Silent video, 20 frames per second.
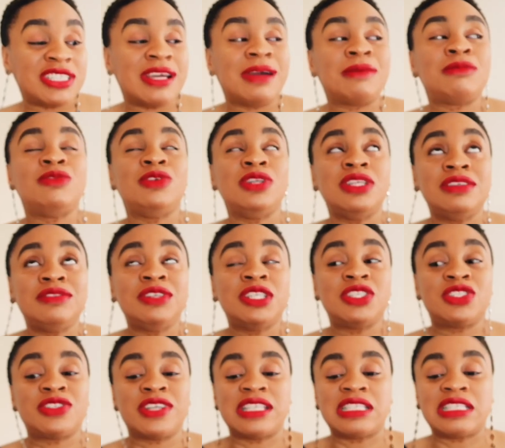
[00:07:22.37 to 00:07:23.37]
I'm really, really
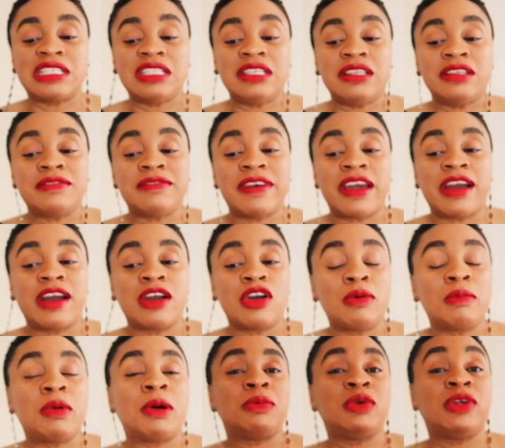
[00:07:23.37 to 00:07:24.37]
trying to see if I can
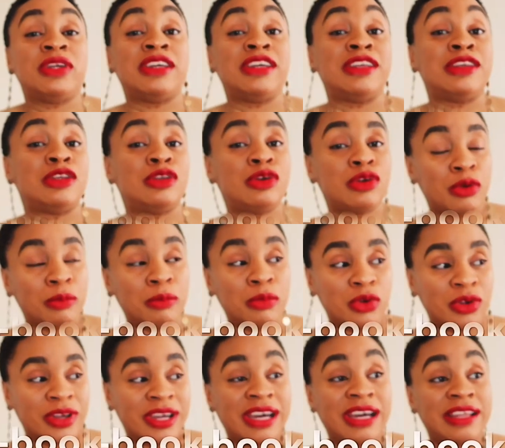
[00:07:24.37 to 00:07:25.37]
come up with a
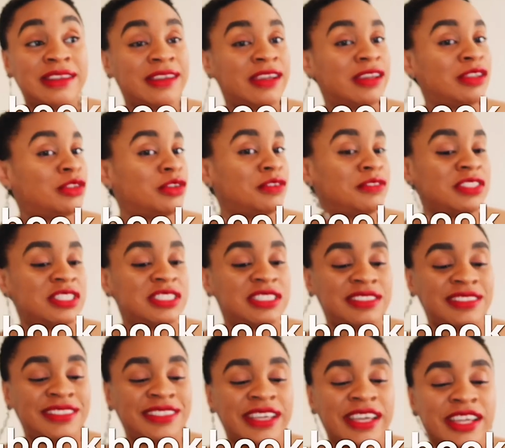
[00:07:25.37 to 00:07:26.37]
lookbook at the end of
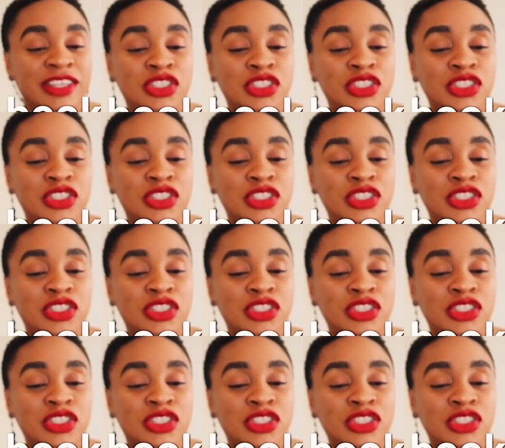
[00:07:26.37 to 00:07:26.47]
this year,